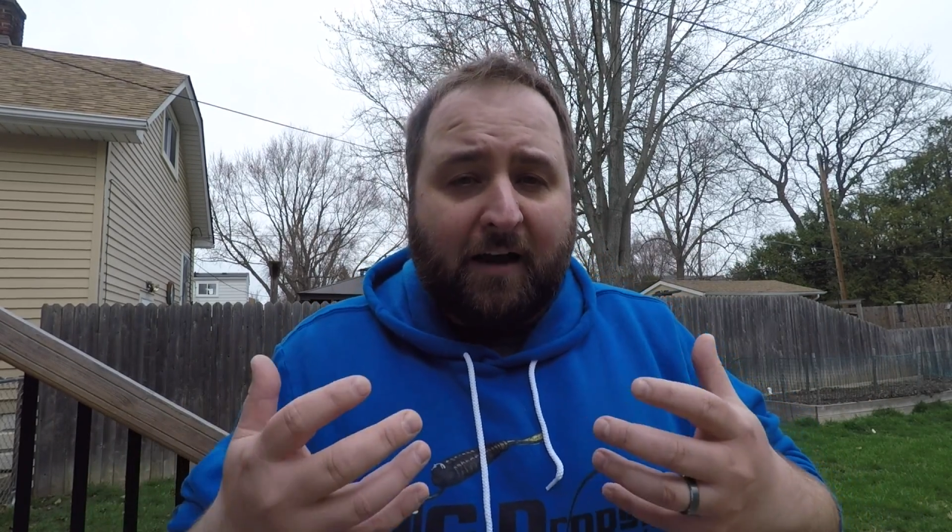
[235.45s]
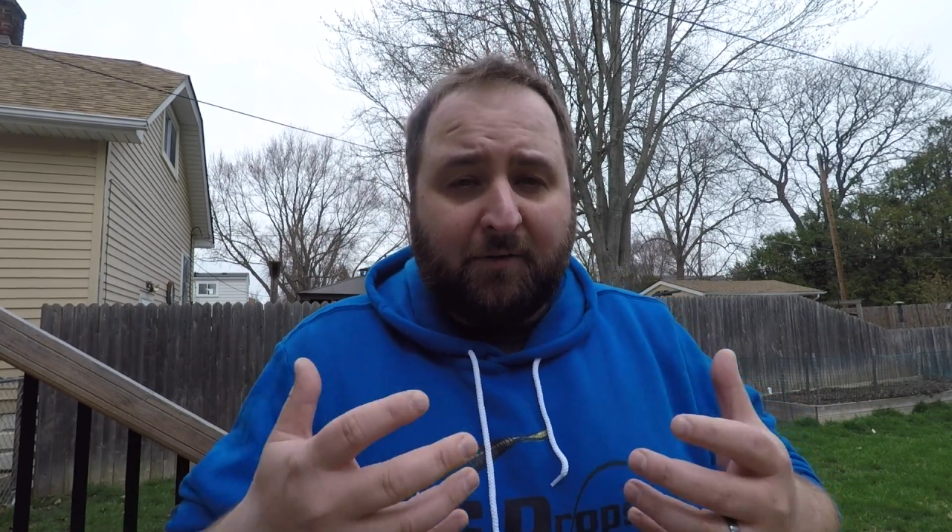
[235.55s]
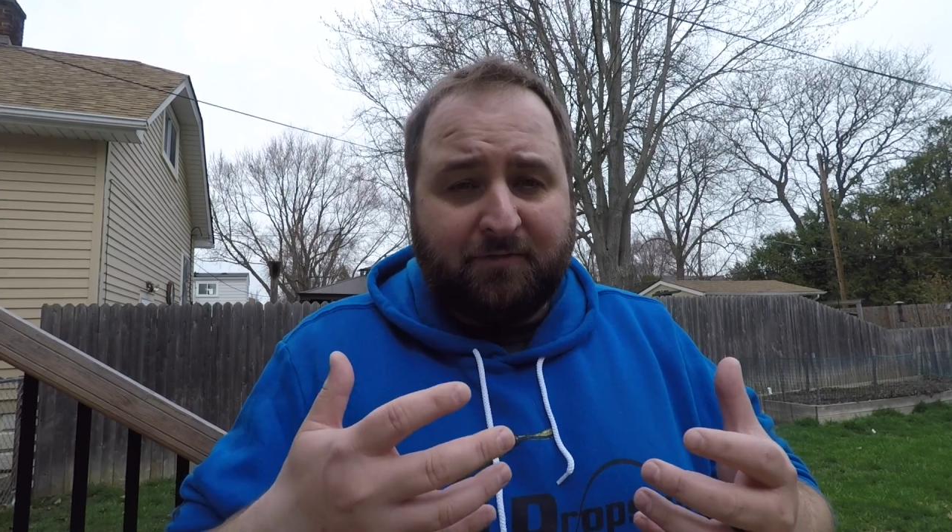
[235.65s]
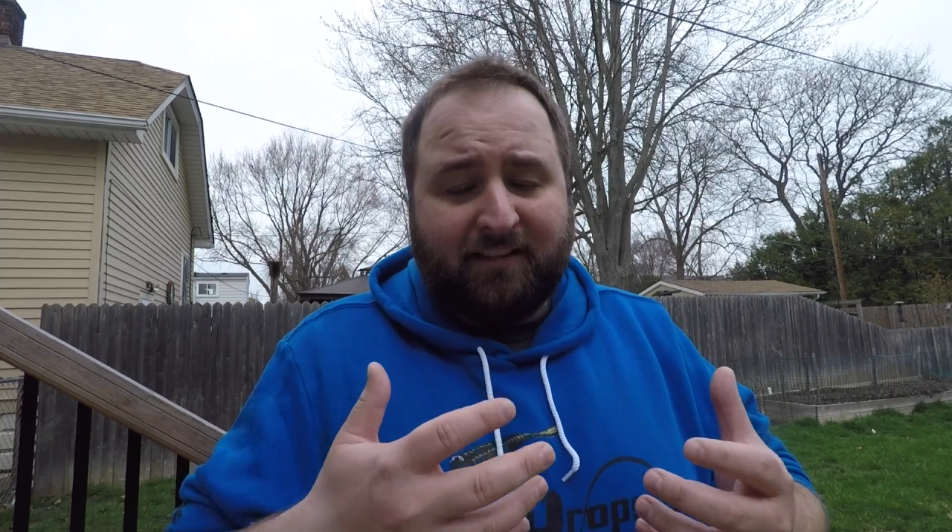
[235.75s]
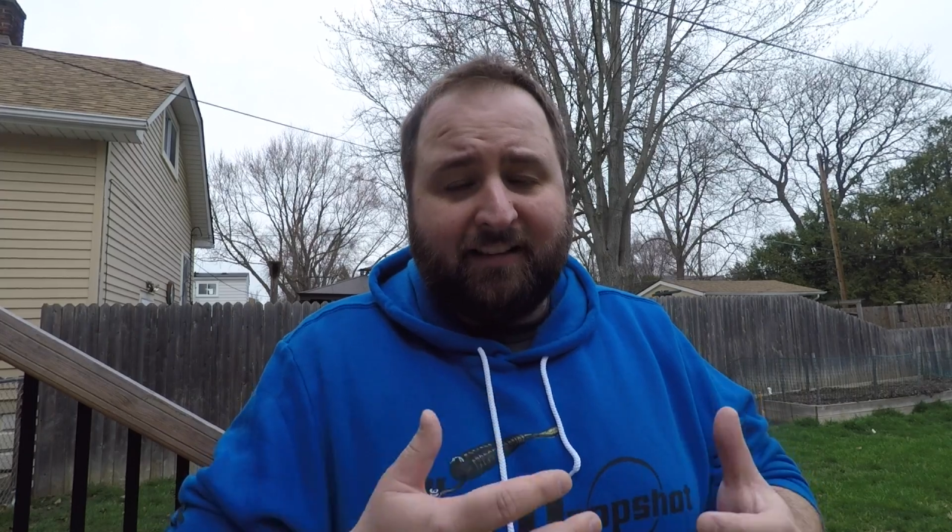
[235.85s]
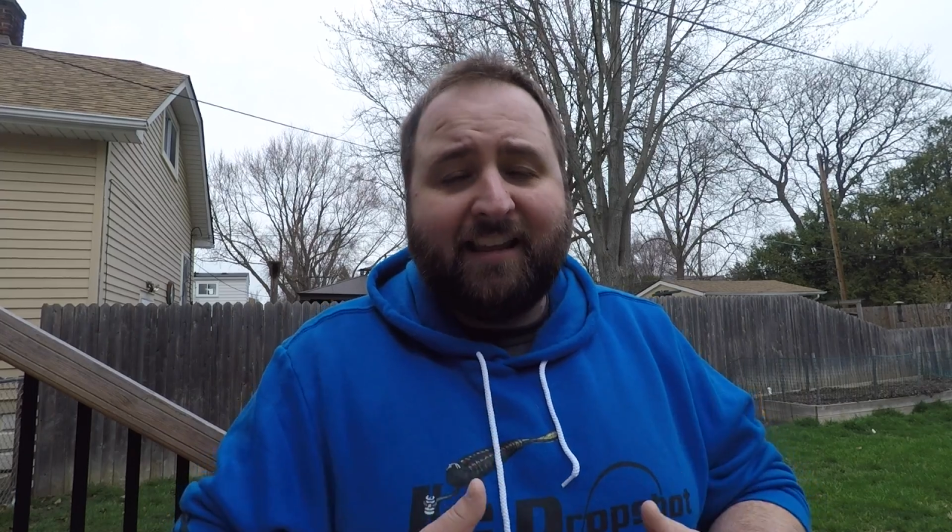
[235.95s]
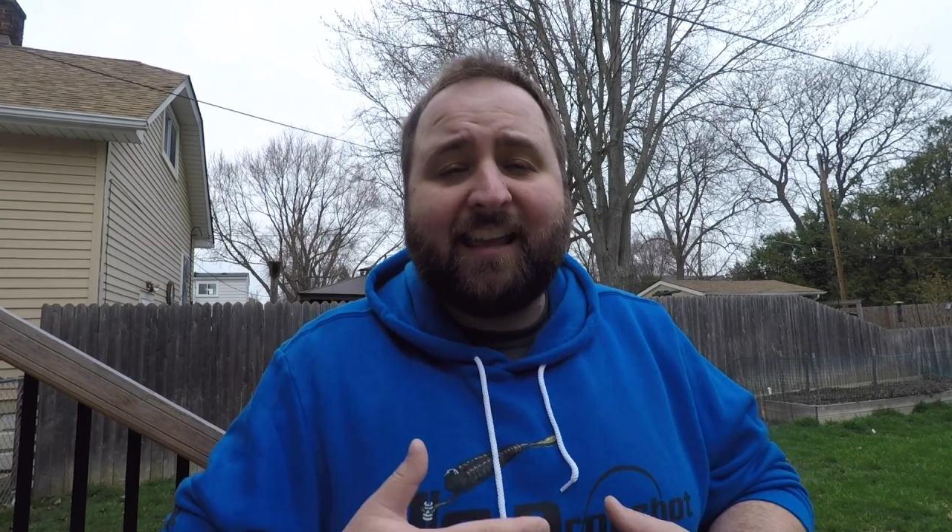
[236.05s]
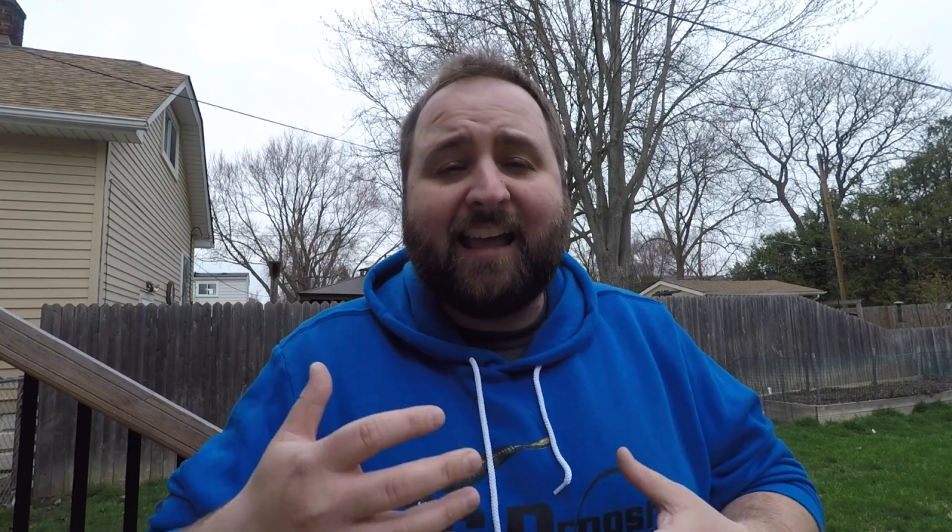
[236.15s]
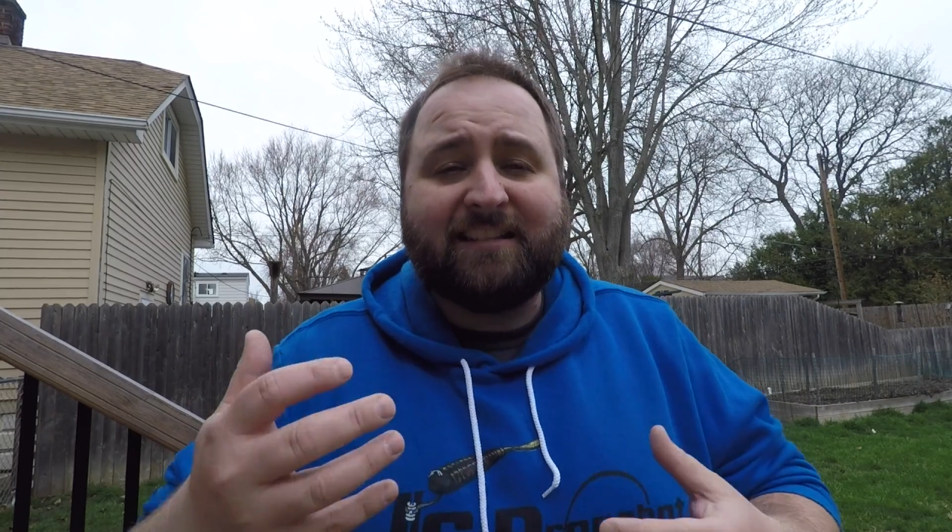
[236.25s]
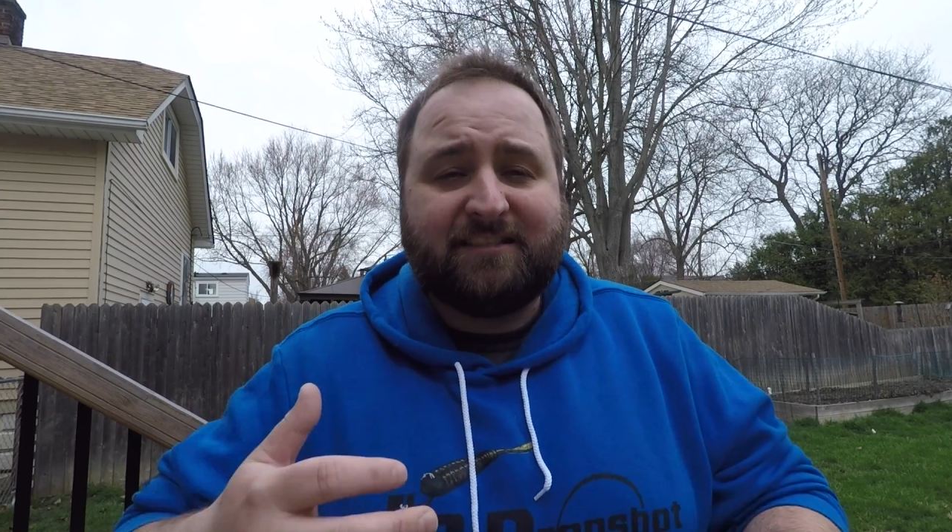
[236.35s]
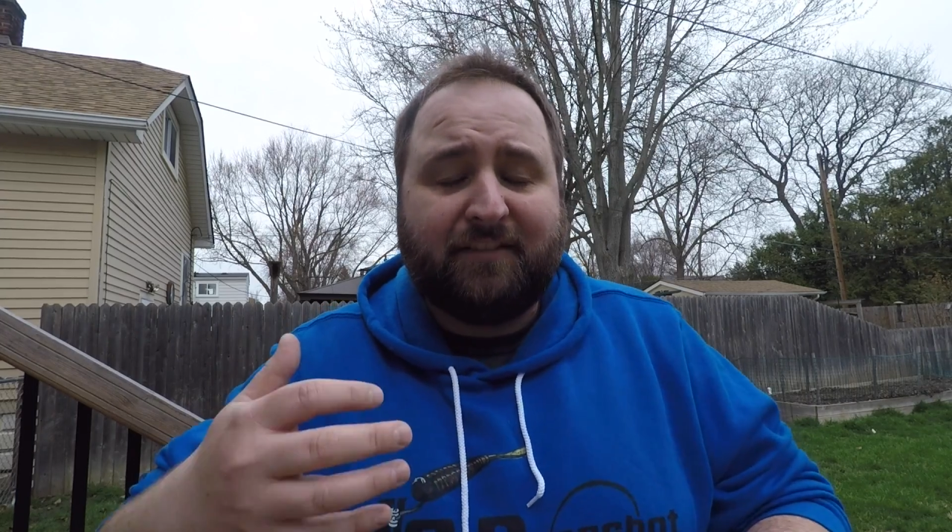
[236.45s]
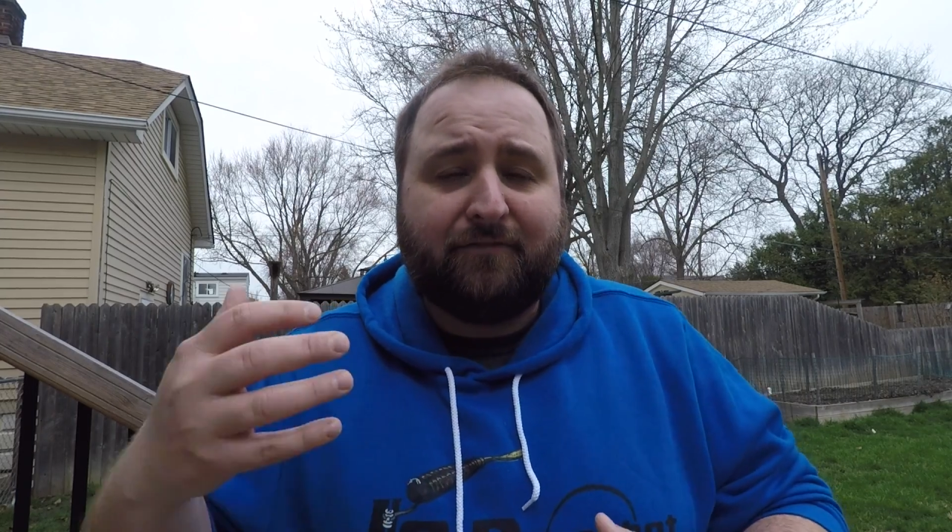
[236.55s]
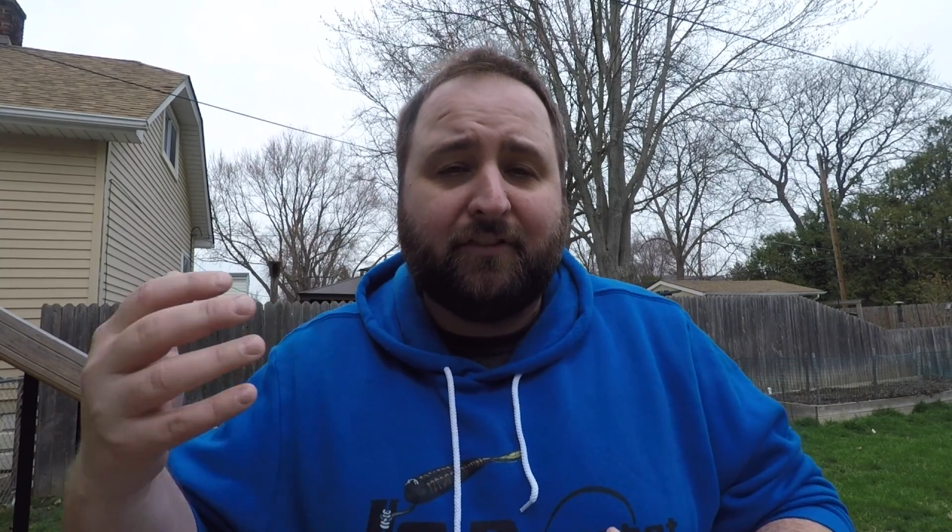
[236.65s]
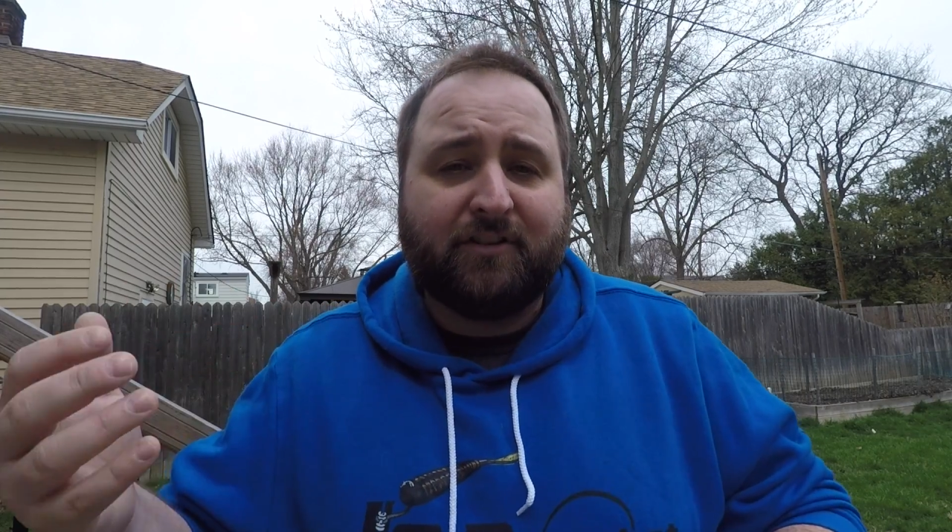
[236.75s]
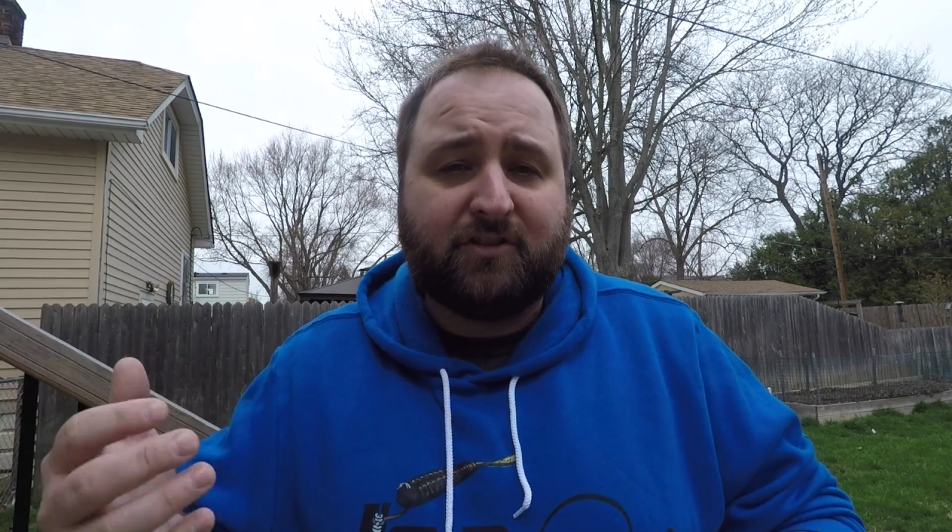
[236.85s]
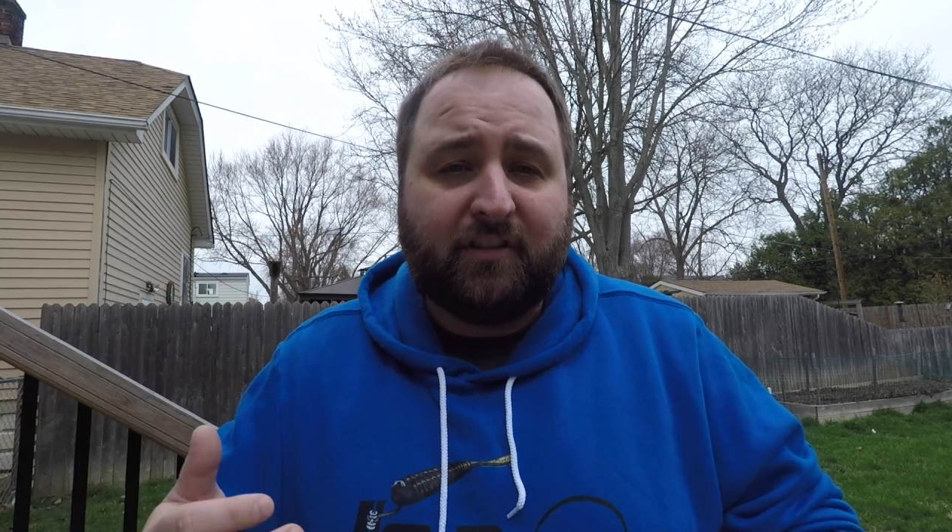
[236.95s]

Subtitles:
out into the lake as they finish